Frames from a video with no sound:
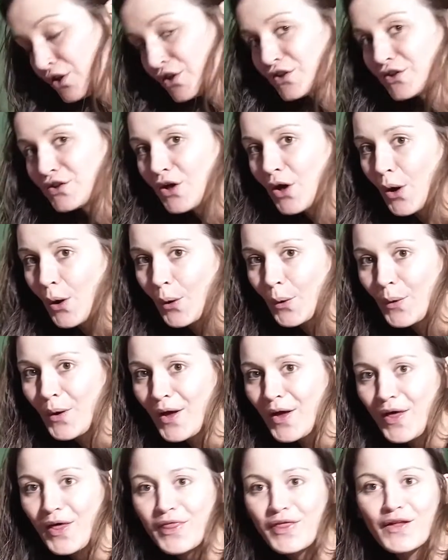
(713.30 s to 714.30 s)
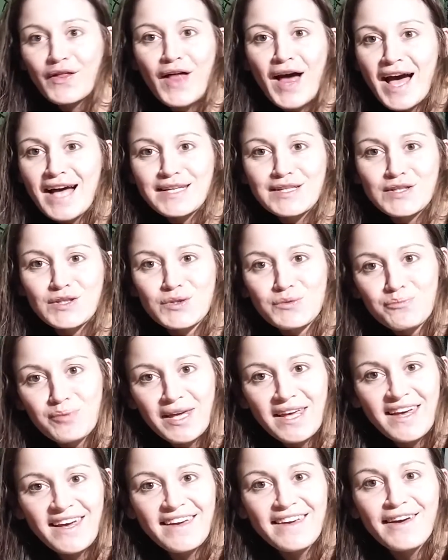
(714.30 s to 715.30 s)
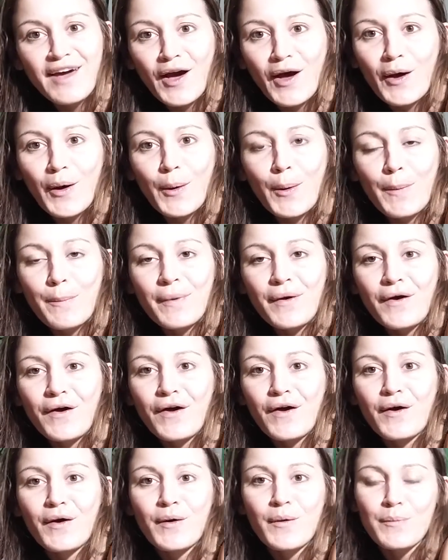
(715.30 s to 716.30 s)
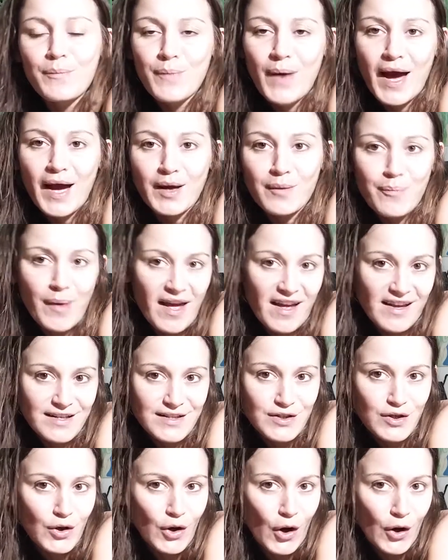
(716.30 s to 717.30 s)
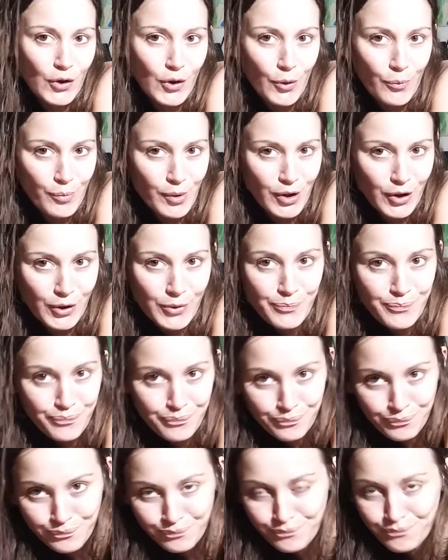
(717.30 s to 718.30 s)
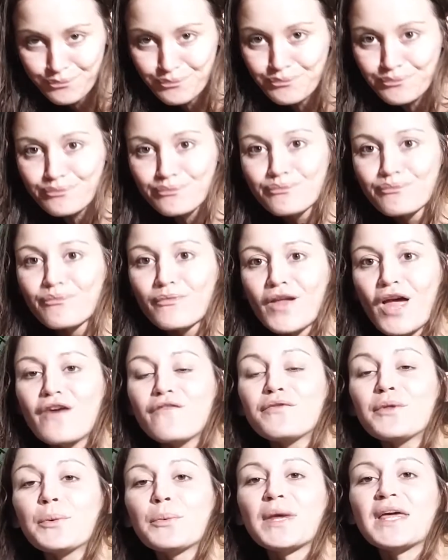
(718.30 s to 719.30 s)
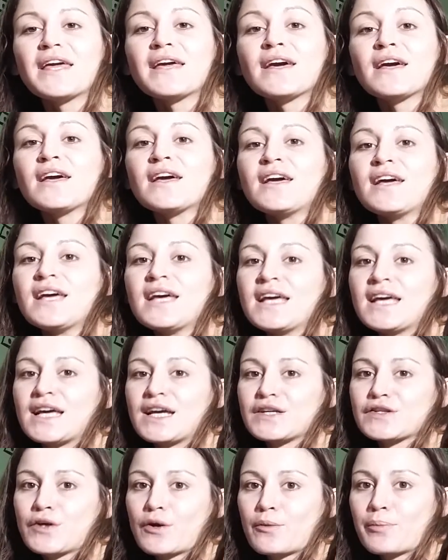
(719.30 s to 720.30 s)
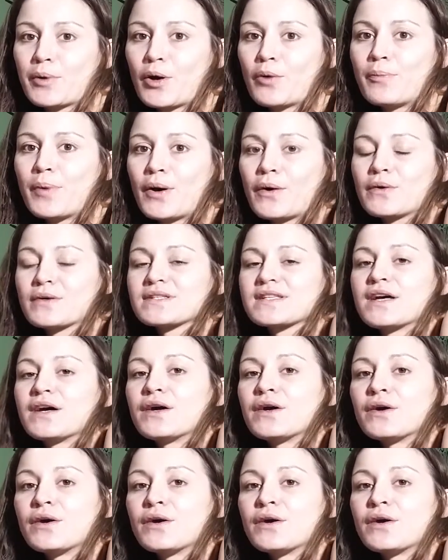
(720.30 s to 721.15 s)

So the last big back bend heart opener of the week is our bow pose.